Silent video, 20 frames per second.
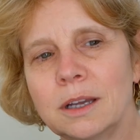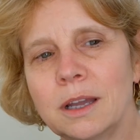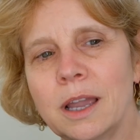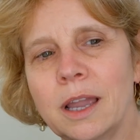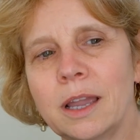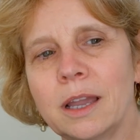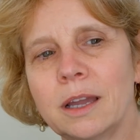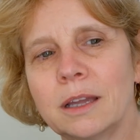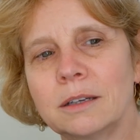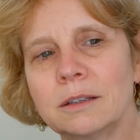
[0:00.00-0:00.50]

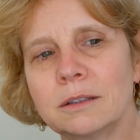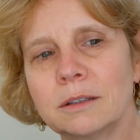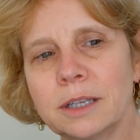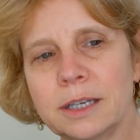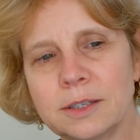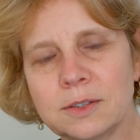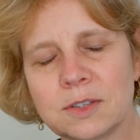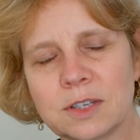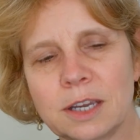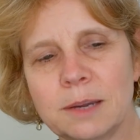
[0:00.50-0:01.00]
and
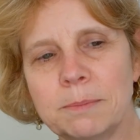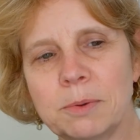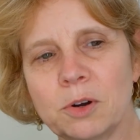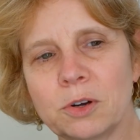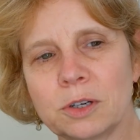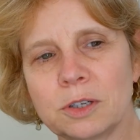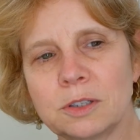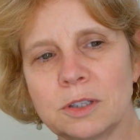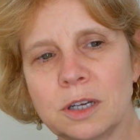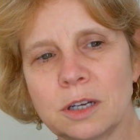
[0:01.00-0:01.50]
landscape
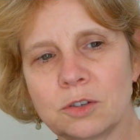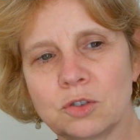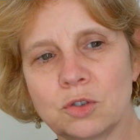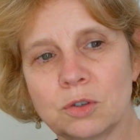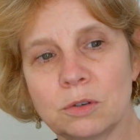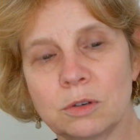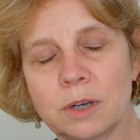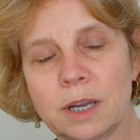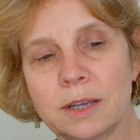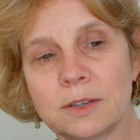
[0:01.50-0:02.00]

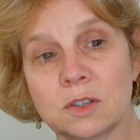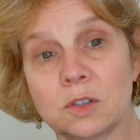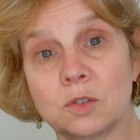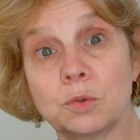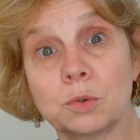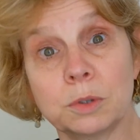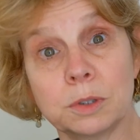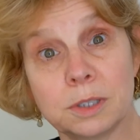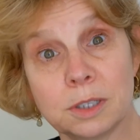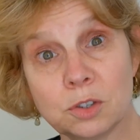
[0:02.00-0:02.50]
architecture as a
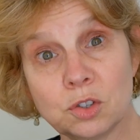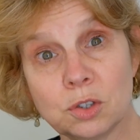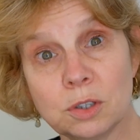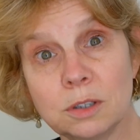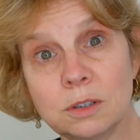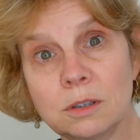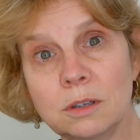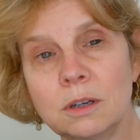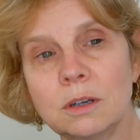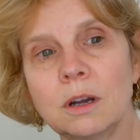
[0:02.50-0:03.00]

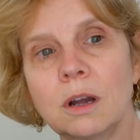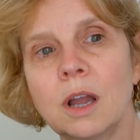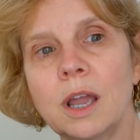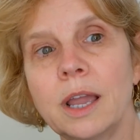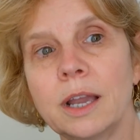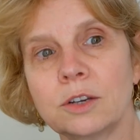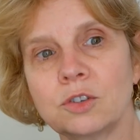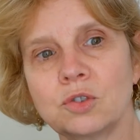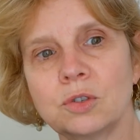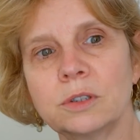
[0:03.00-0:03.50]
tradition
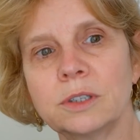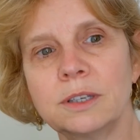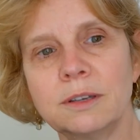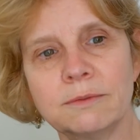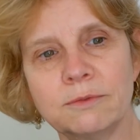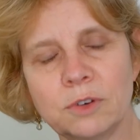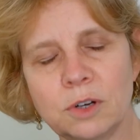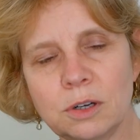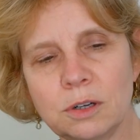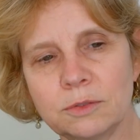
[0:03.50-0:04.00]
actually
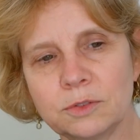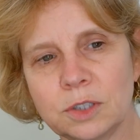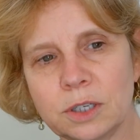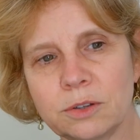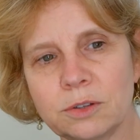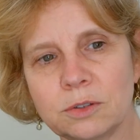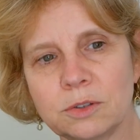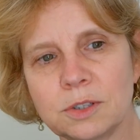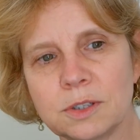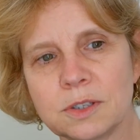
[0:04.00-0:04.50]
involved
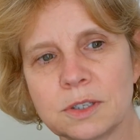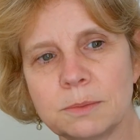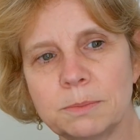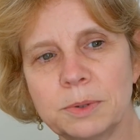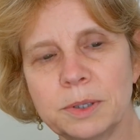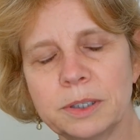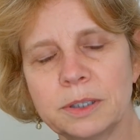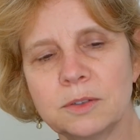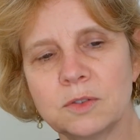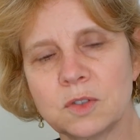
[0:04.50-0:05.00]
other
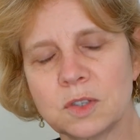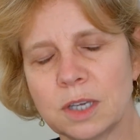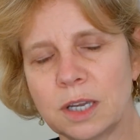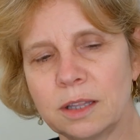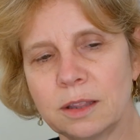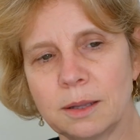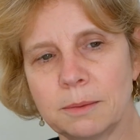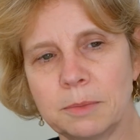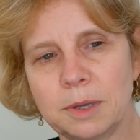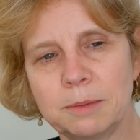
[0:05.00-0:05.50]
disciplines,
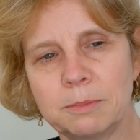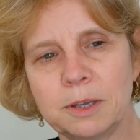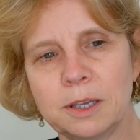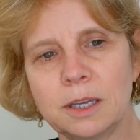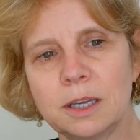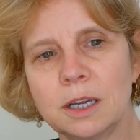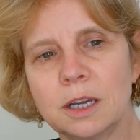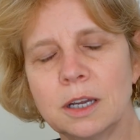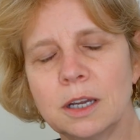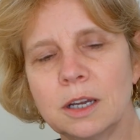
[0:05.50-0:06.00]
and then maybe
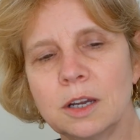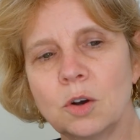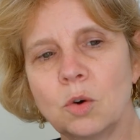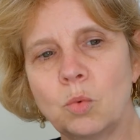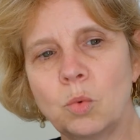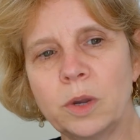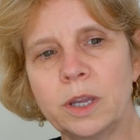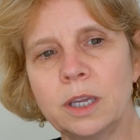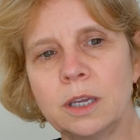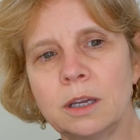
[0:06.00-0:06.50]

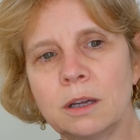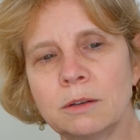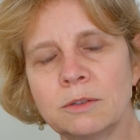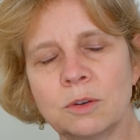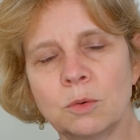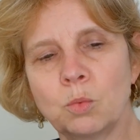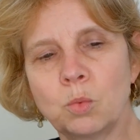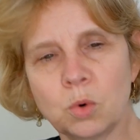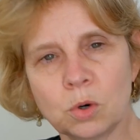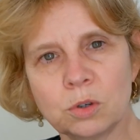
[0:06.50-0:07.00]
the
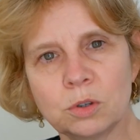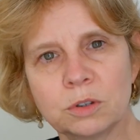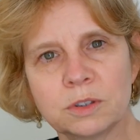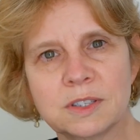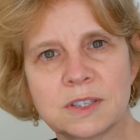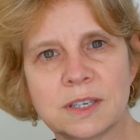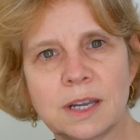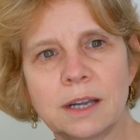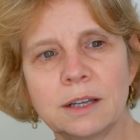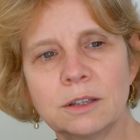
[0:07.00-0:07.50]
world
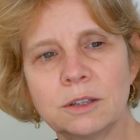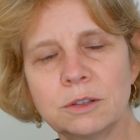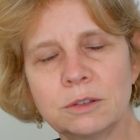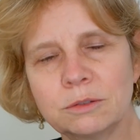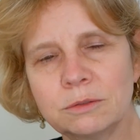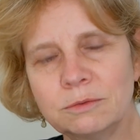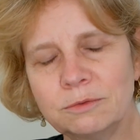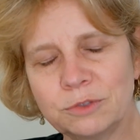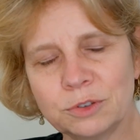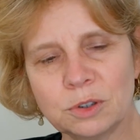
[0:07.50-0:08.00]
siloed
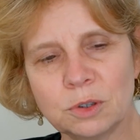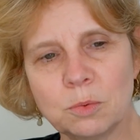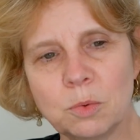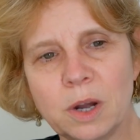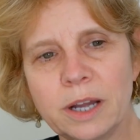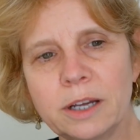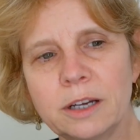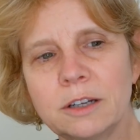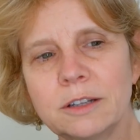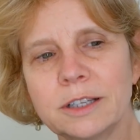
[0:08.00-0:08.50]
for a
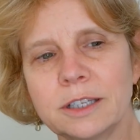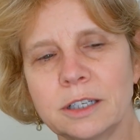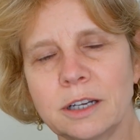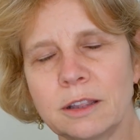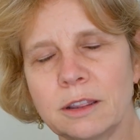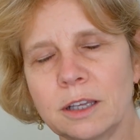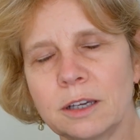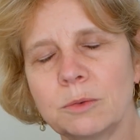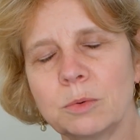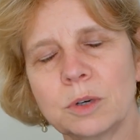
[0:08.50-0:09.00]
while, and I
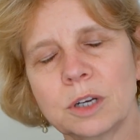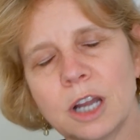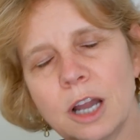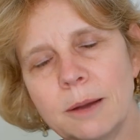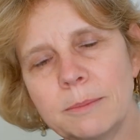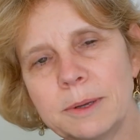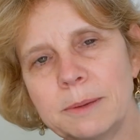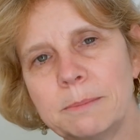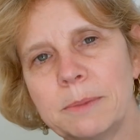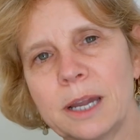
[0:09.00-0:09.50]
think we're
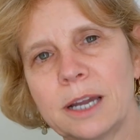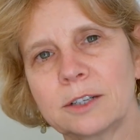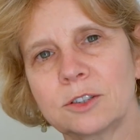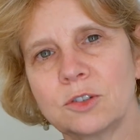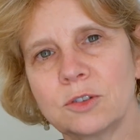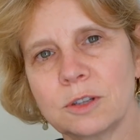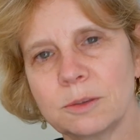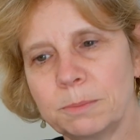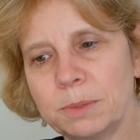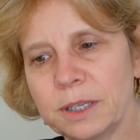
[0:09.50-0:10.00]
coming back
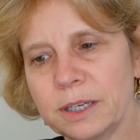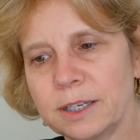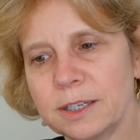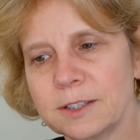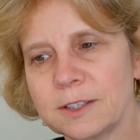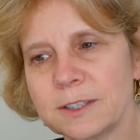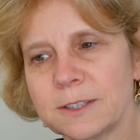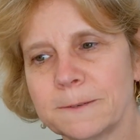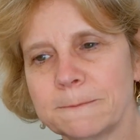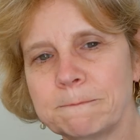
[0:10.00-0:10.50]
to the
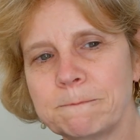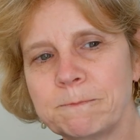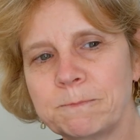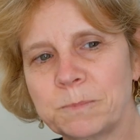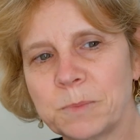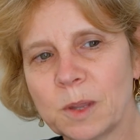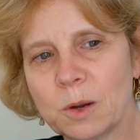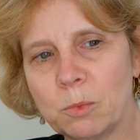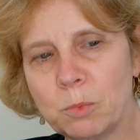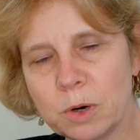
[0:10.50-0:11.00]
place
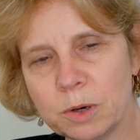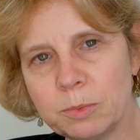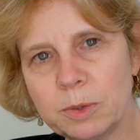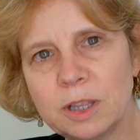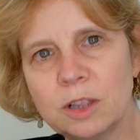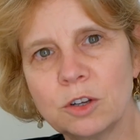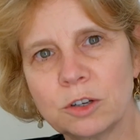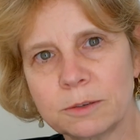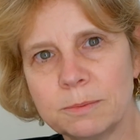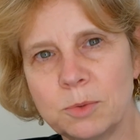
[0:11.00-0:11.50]
where we
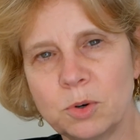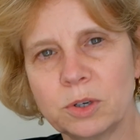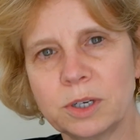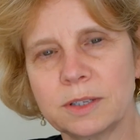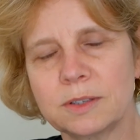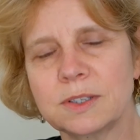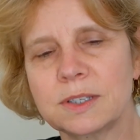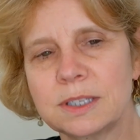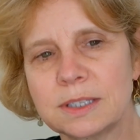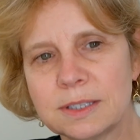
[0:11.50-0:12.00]
look more
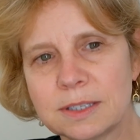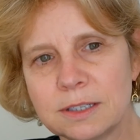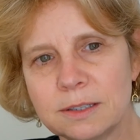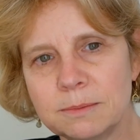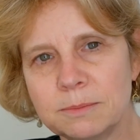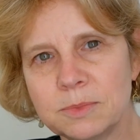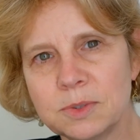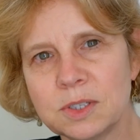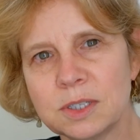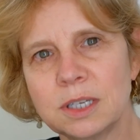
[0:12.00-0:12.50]
at
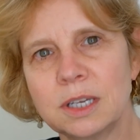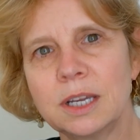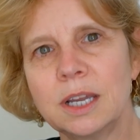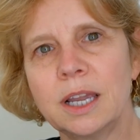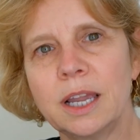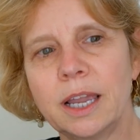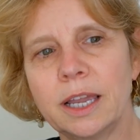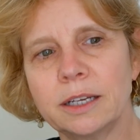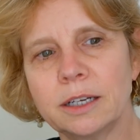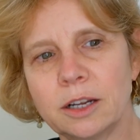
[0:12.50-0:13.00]
systems
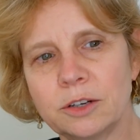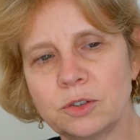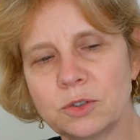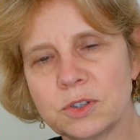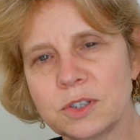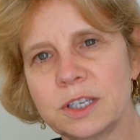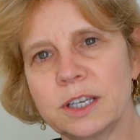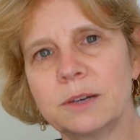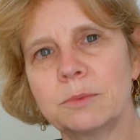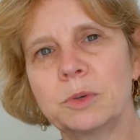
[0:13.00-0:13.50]
and
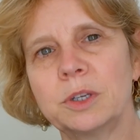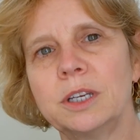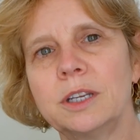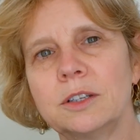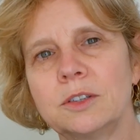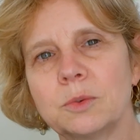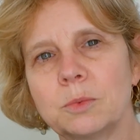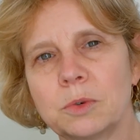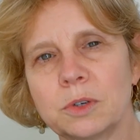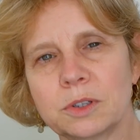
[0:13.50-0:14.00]
understand we
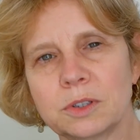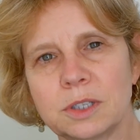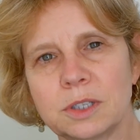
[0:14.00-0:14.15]
need to work